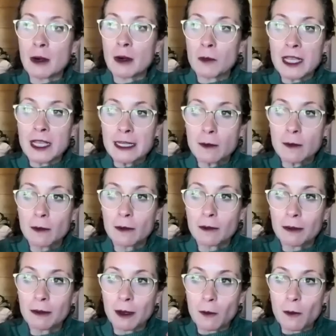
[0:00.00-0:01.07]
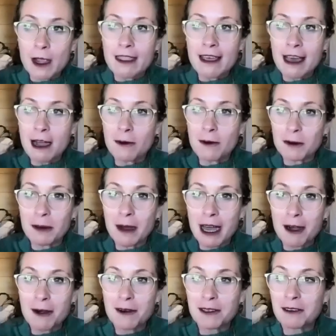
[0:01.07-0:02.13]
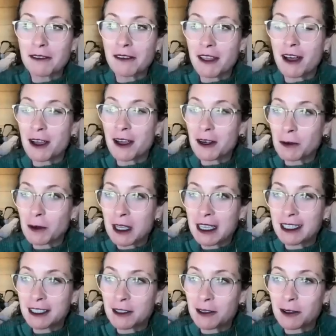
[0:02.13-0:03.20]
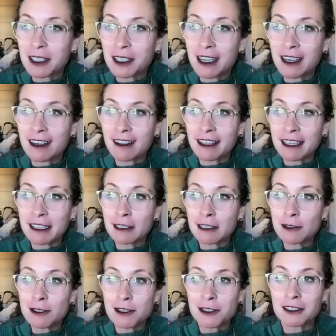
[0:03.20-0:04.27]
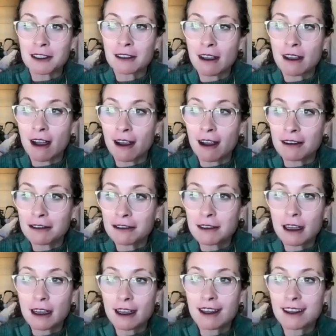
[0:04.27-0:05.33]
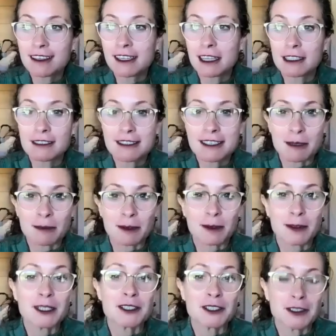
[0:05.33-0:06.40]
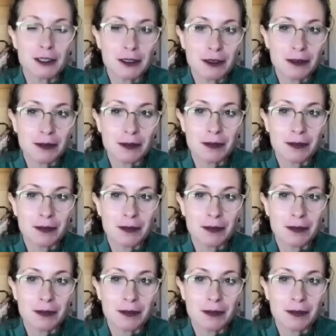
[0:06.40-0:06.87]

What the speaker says: But with our power of thought, we can create the illusion of separation.